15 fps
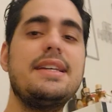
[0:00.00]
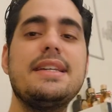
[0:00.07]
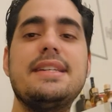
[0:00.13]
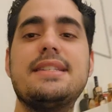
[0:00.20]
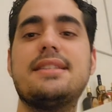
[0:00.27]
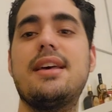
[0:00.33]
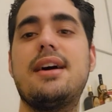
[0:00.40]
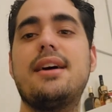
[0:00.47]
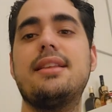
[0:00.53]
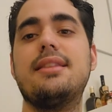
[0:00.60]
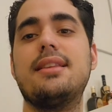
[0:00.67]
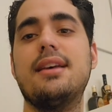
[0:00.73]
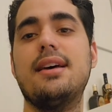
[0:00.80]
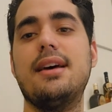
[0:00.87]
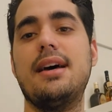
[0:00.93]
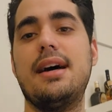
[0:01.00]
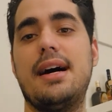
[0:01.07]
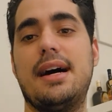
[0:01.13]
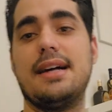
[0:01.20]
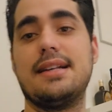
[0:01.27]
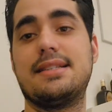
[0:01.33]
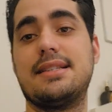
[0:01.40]
is that
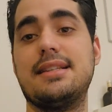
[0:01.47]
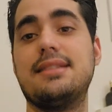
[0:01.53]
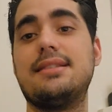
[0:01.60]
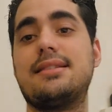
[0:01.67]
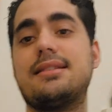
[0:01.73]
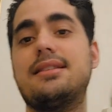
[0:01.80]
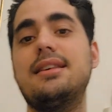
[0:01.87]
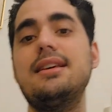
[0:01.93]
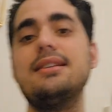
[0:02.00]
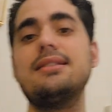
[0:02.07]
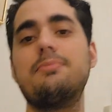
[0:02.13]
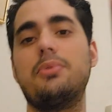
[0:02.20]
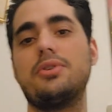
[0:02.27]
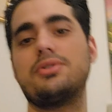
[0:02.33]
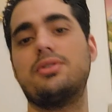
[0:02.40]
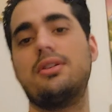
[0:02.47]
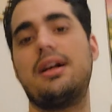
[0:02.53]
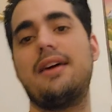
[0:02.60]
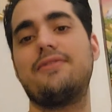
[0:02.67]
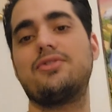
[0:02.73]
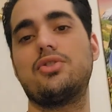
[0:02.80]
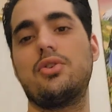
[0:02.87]
uh, since these puzzles
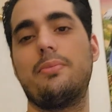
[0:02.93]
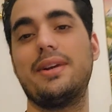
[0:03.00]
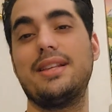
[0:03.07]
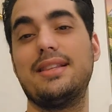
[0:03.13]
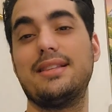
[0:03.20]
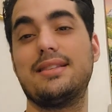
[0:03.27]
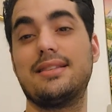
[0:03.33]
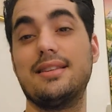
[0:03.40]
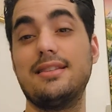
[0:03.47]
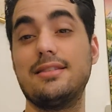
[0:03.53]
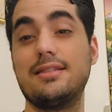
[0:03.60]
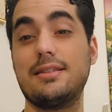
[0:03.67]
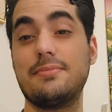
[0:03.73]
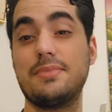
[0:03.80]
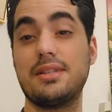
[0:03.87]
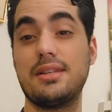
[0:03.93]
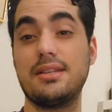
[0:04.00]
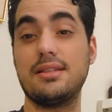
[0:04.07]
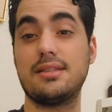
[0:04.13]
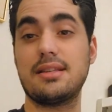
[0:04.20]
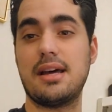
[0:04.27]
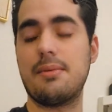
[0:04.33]
have so many distinct
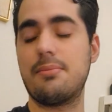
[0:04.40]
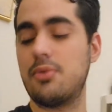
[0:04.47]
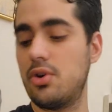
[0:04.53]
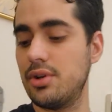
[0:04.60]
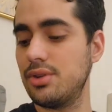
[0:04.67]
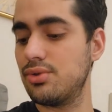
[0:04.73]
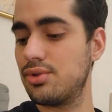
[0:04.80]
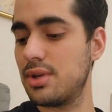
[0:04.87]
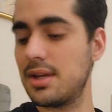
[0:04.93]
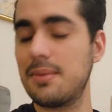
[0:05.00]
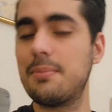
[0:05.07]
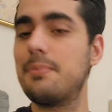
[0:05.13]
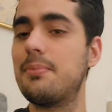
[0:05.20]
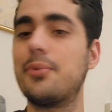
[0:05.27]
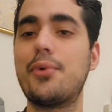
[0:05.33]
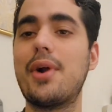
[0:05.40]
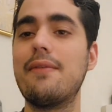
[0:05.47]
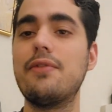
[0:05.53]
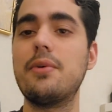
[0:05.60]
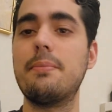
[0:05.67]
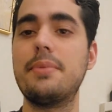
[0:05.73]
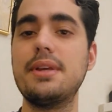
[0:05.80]
scenes, I'm going to take
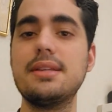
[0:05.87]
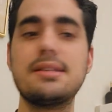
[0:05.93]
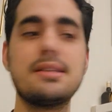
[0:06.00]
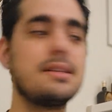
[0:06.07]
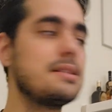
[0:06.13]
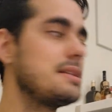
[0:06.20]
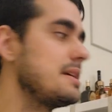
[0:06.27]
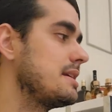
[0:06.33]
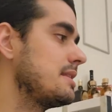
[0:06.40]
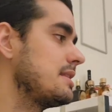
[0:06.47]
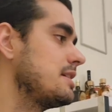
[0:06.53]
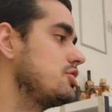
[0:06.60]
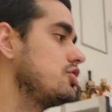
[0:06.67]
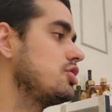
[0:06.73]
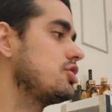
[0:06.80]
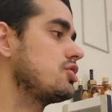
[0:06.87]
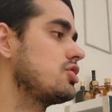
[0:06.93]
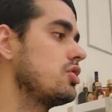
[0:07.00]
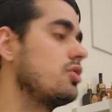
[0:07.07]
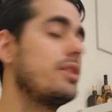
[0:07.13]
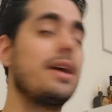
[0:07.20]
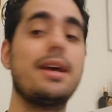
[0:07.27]
random pieces and then just
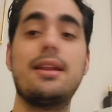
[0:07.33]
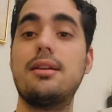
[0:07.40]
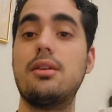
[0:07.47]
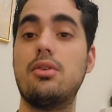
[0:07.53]
locate it